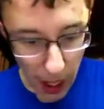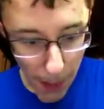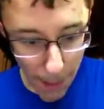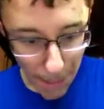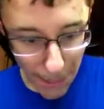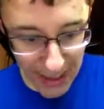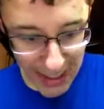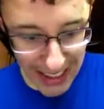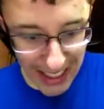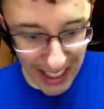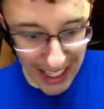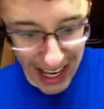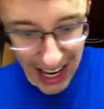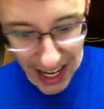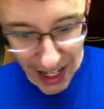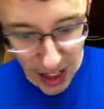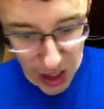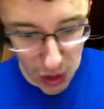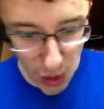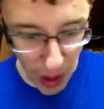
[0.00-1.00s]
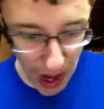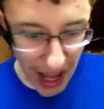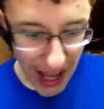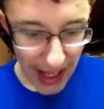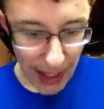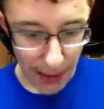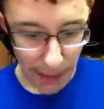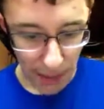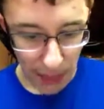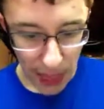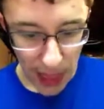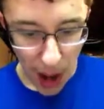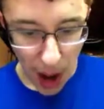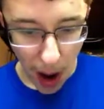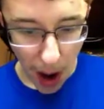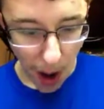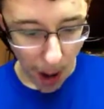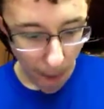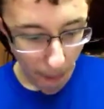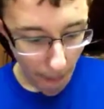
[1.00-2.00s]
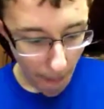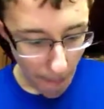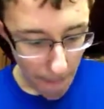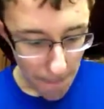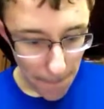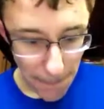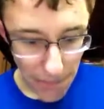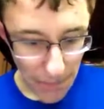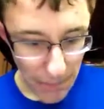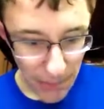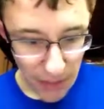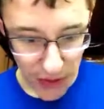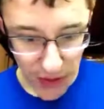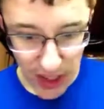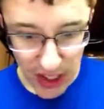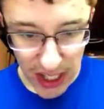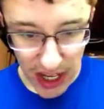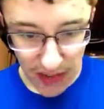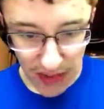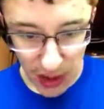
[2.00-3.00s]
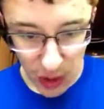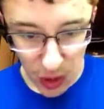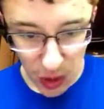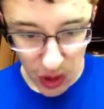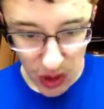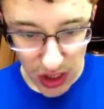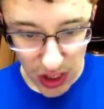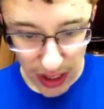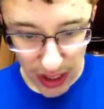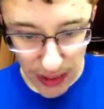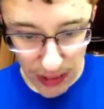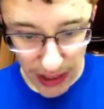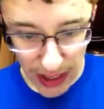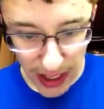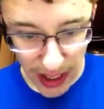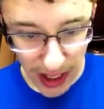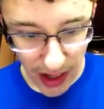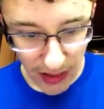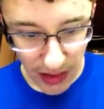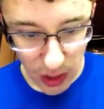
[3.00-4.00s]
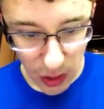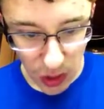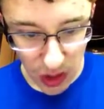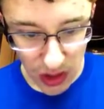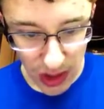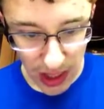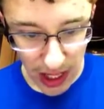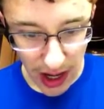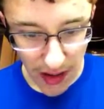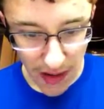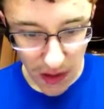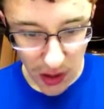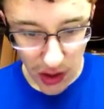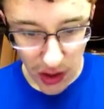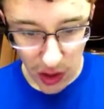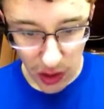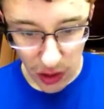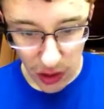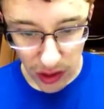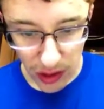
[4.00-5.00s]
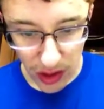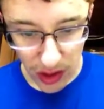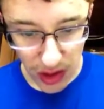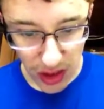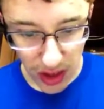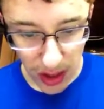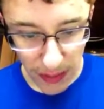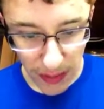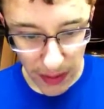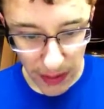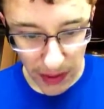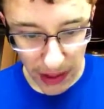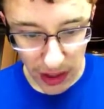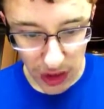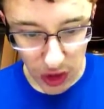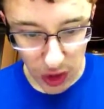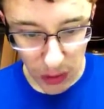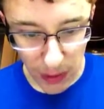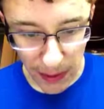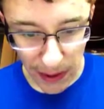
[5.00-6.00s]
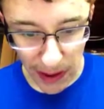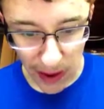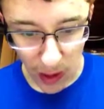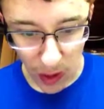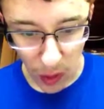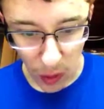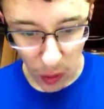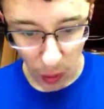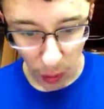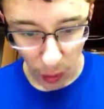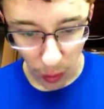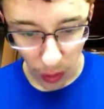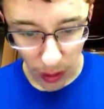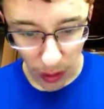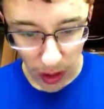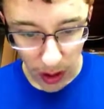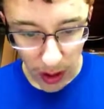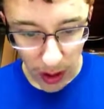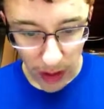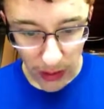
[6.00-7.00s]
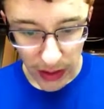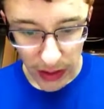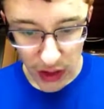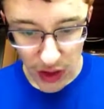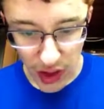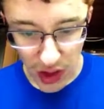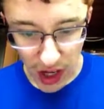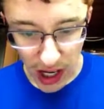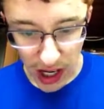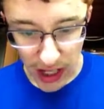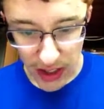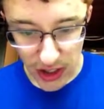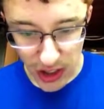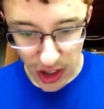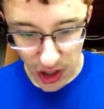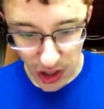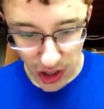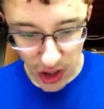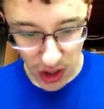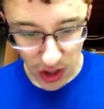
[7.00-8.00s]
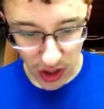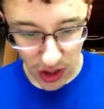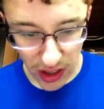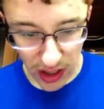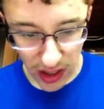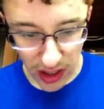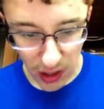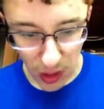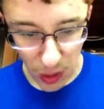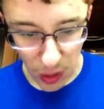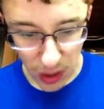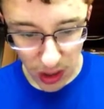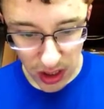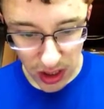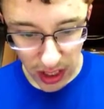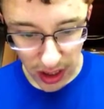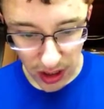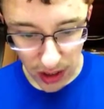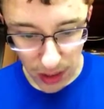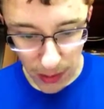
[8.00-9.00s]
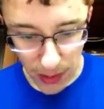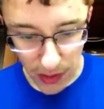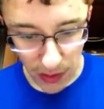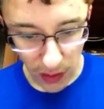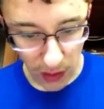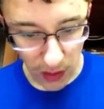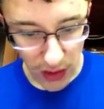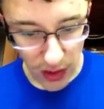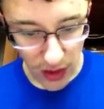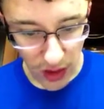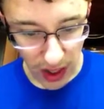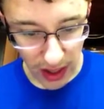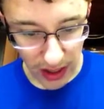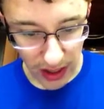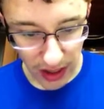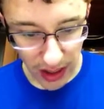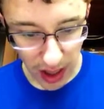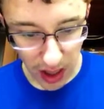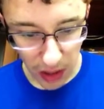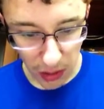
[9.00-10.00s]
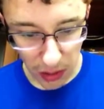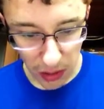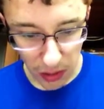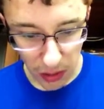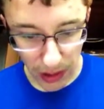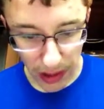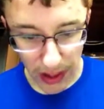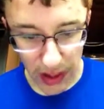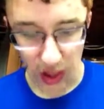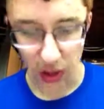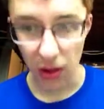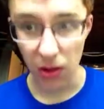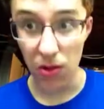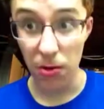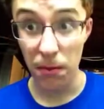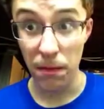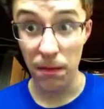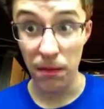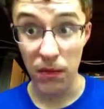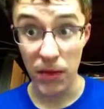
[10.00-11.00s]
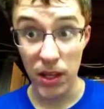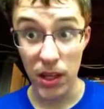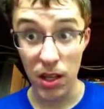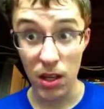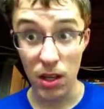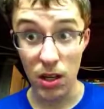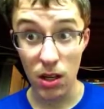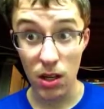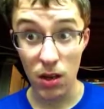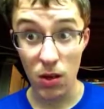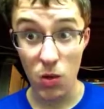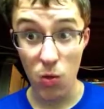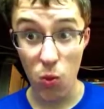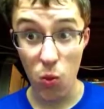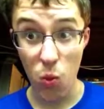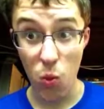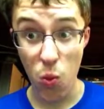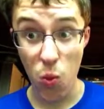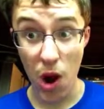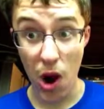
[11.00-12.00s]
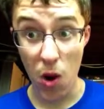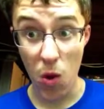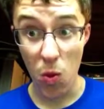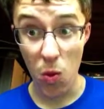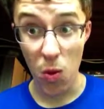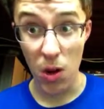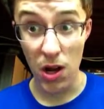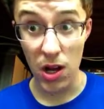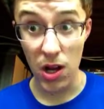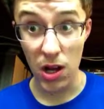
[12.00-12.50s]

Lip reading: But then anyway, just having oral sex, and began having oral sex after all three girls slept in Rachel's bed, or they tried to. Shirley ordered Skylar to move over so I can cuddle with Rachel. Whoa.